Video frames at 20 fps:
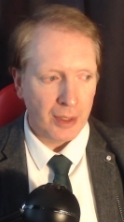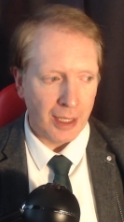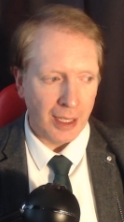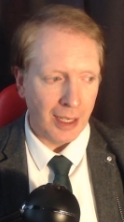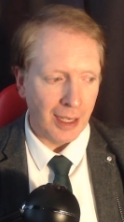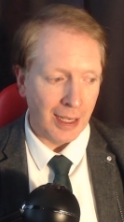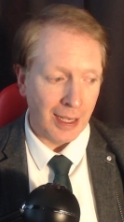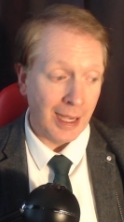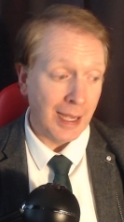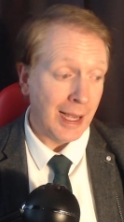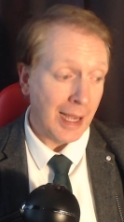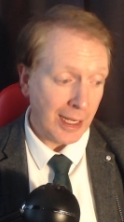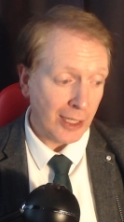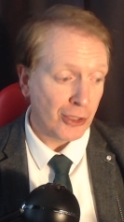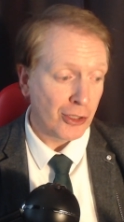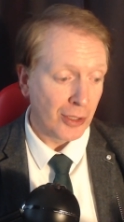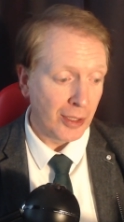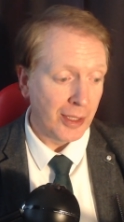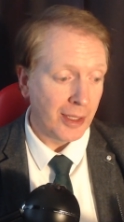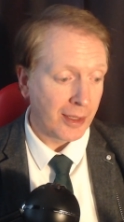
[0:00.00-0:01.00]
I
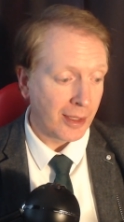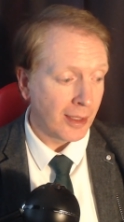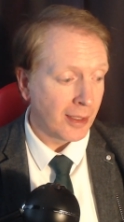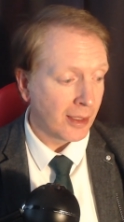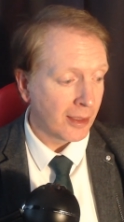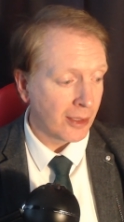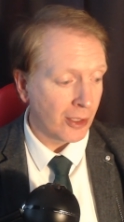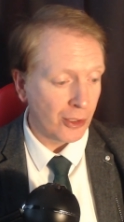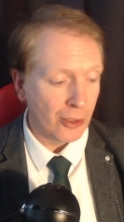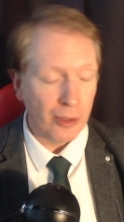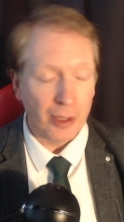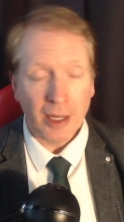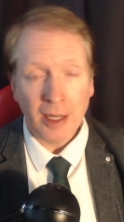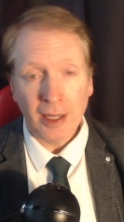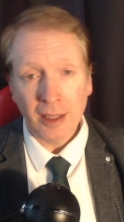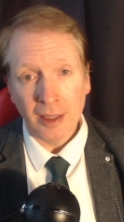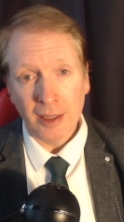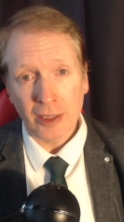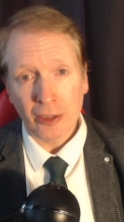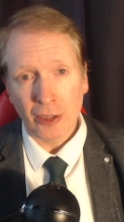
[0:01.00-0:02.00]
actually think that your
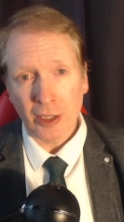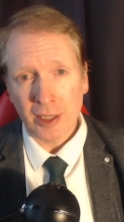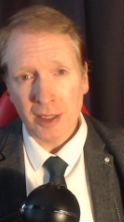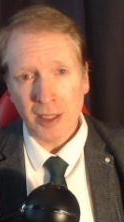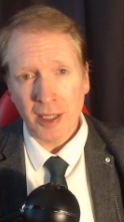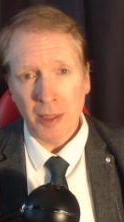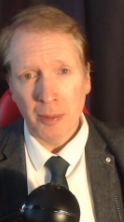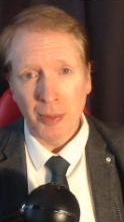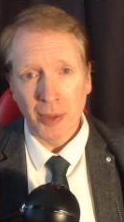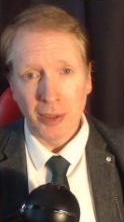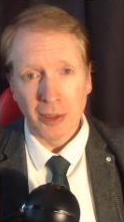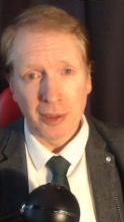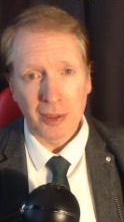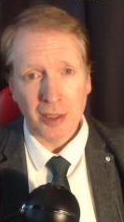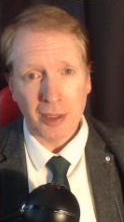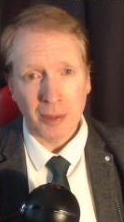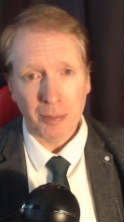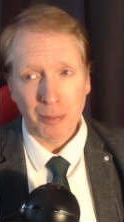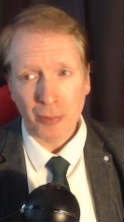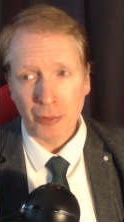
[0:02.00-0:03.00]
electricity bills
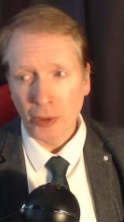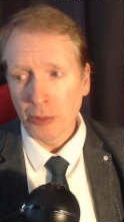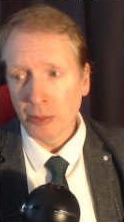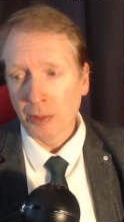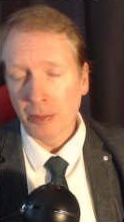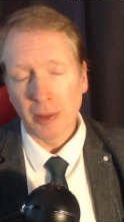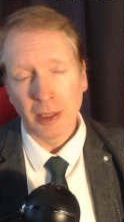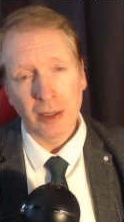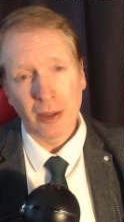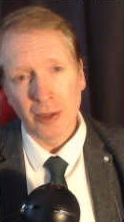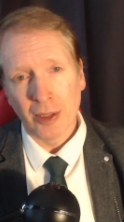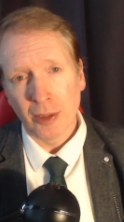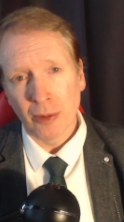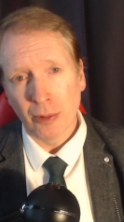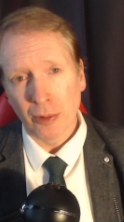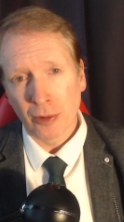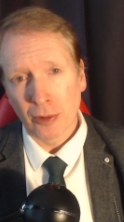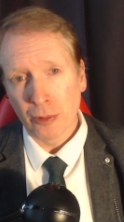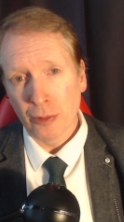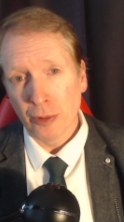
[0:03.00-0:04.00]
are probably going to go
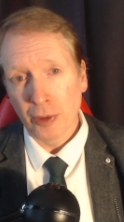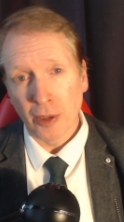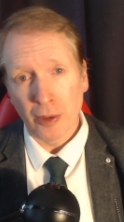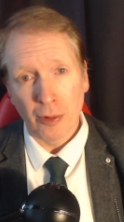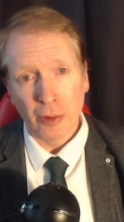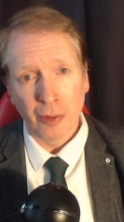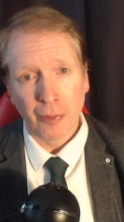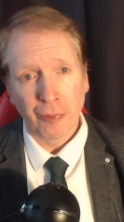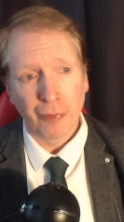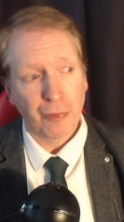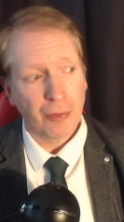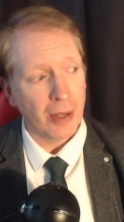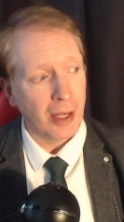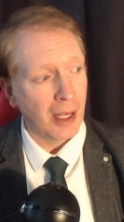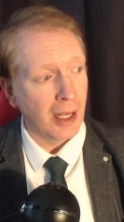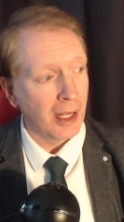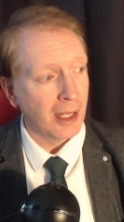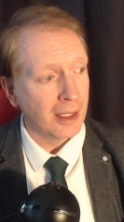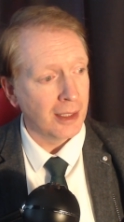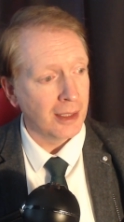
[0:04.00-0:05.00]
through the roof.
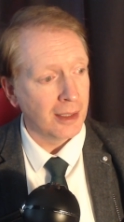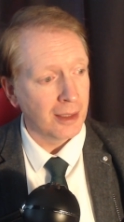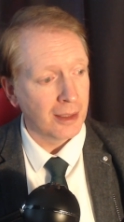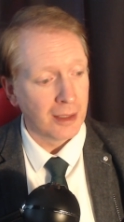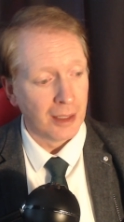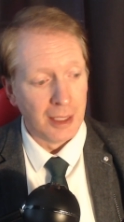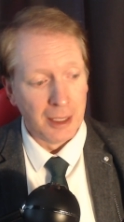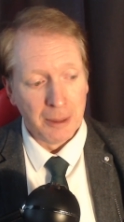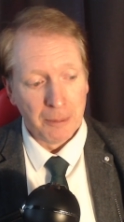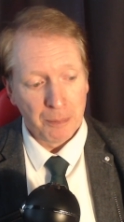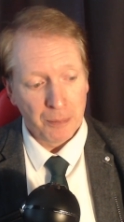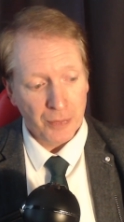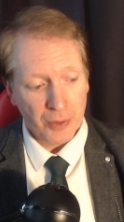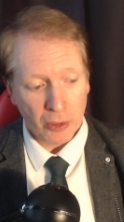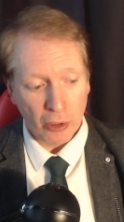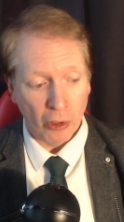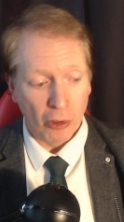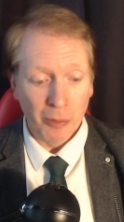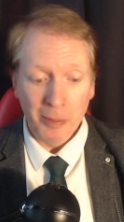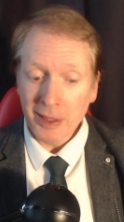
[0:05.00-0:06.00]
And
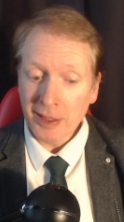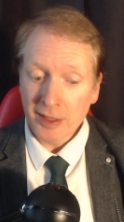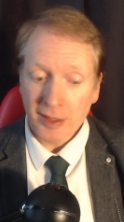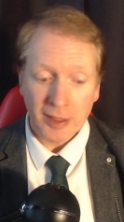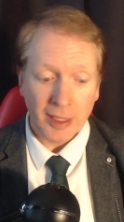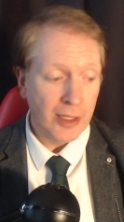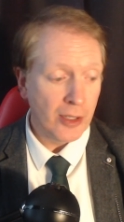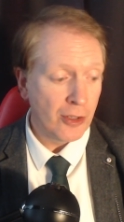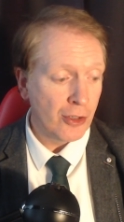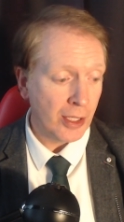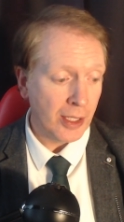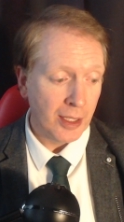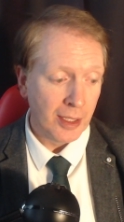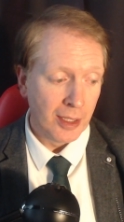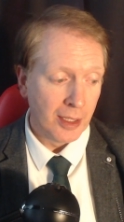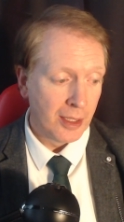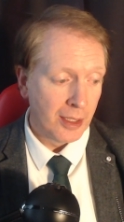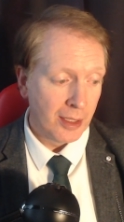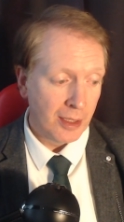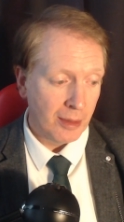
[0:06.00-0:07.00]
call me stingy,
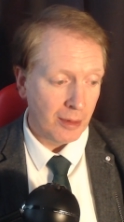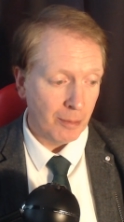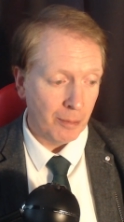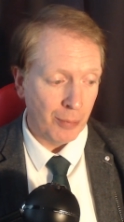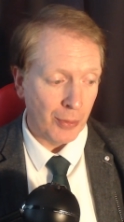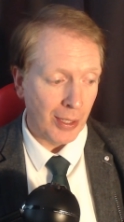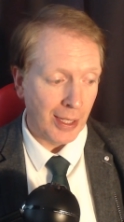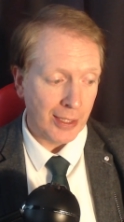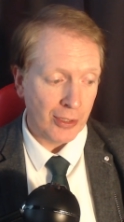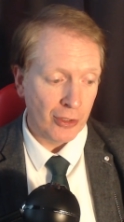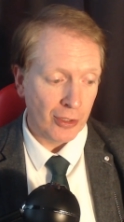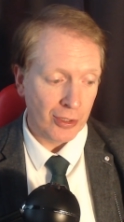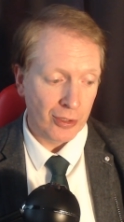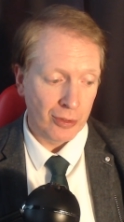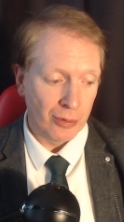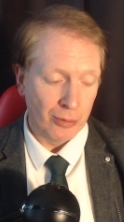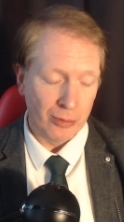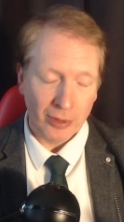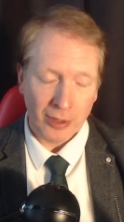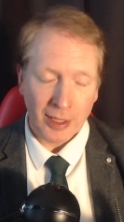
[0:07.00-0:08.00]
but I just
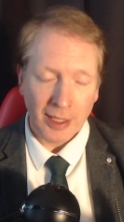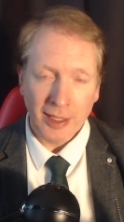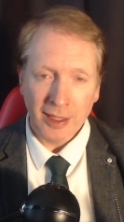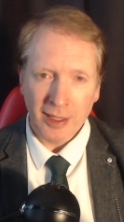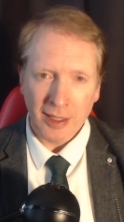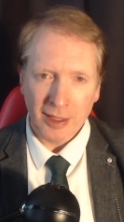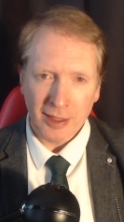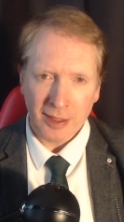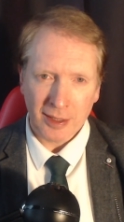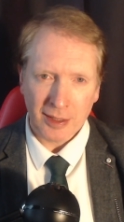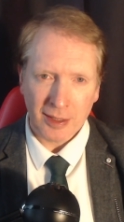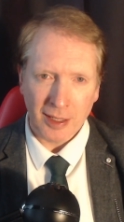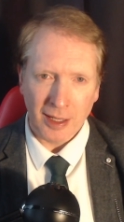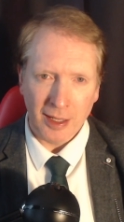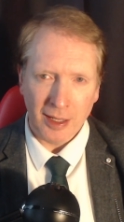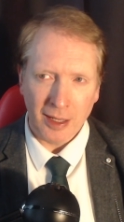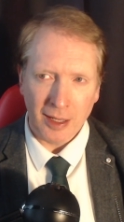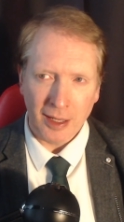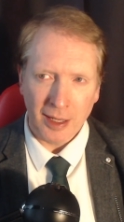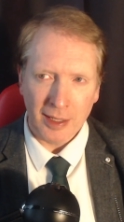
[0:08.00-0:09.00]
don't think it's
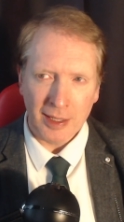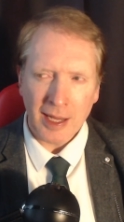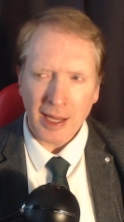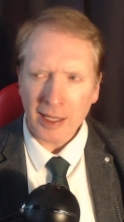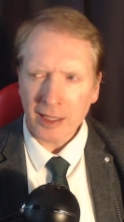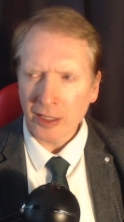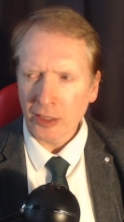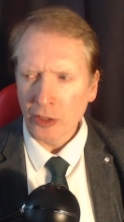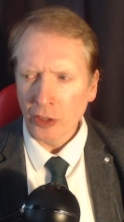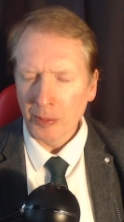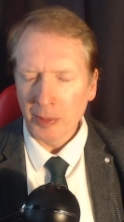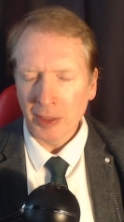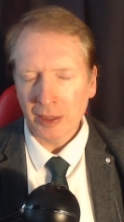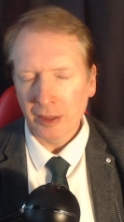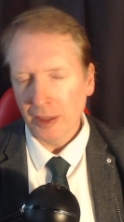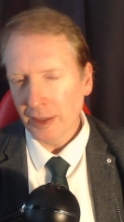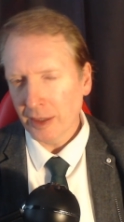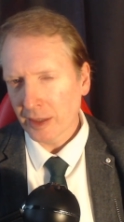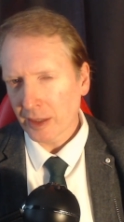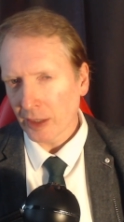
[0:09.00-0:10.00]
uh, an
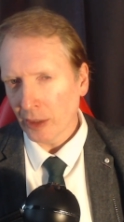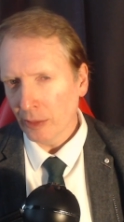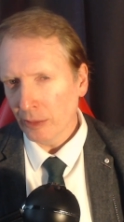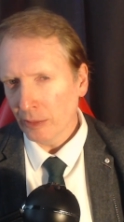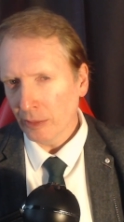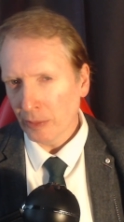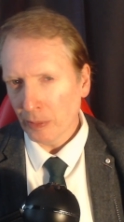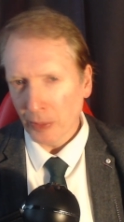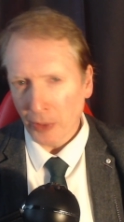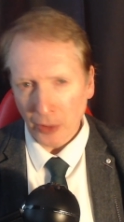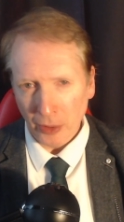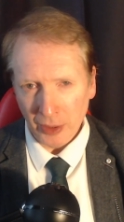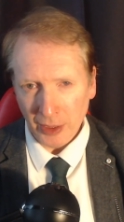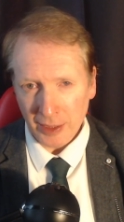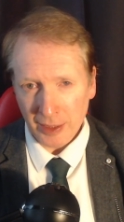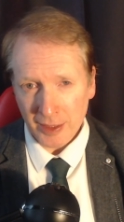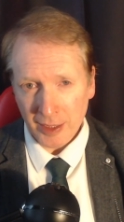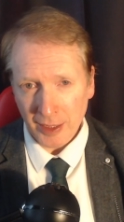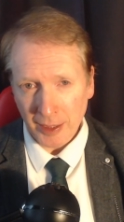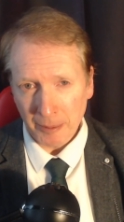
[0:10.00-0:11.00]
economically sound
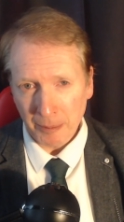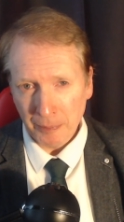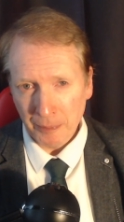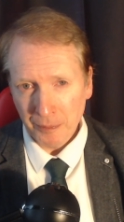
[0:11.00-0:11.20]
policy.